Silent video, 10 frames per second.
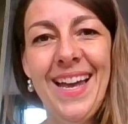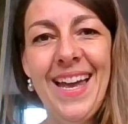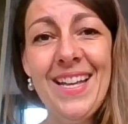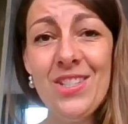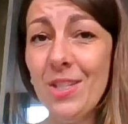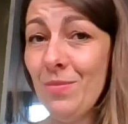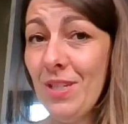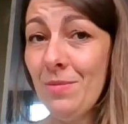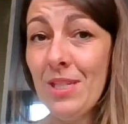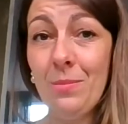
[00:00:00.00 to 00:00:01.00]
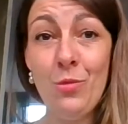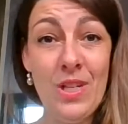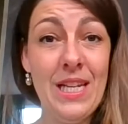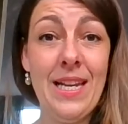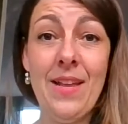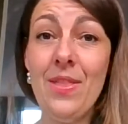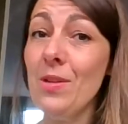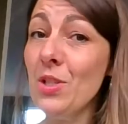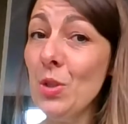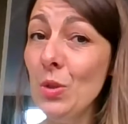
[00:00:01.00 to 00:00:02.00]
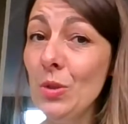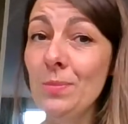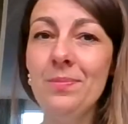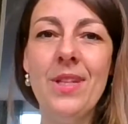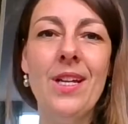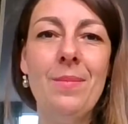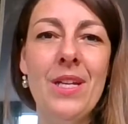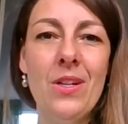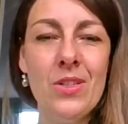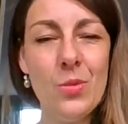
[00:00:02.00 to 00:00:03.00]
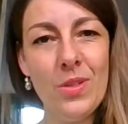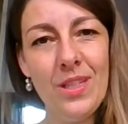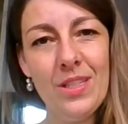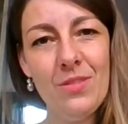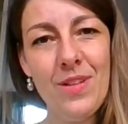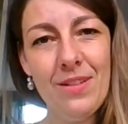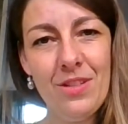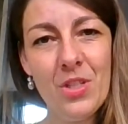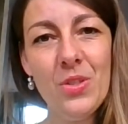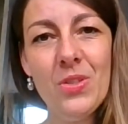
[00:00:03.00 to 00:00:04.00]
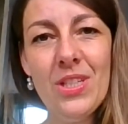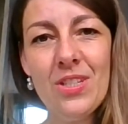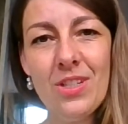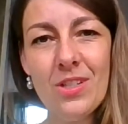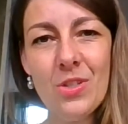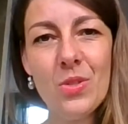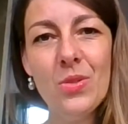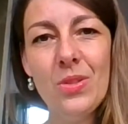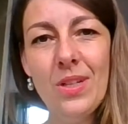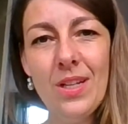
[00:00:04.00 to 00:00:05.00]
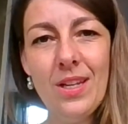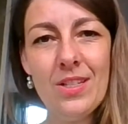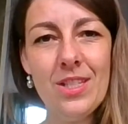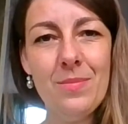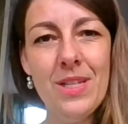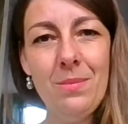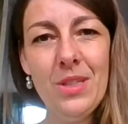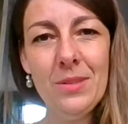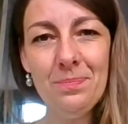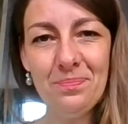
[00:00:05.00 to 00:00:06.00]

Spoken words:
And sometimes I'm really glad they're at school. My youngest one is 5 years old. He started school last September.